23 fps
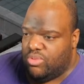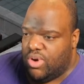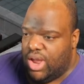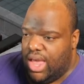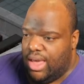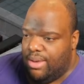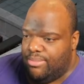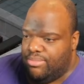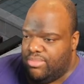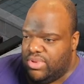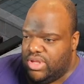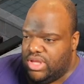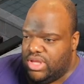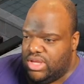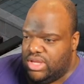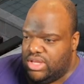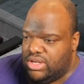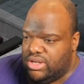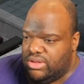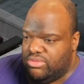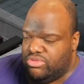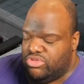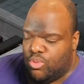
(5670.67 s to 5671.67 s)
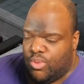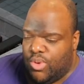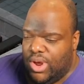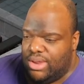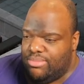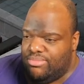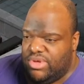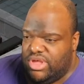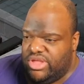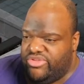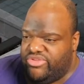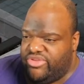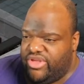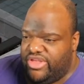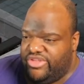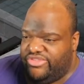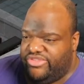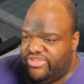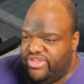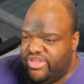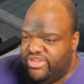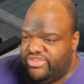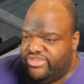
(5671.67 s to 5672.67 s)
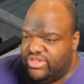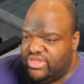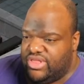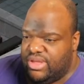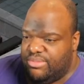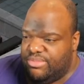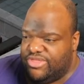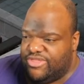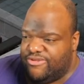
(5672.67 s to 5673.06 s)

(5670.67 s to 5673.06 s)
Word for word: Rat meat, the red meat tastes decently,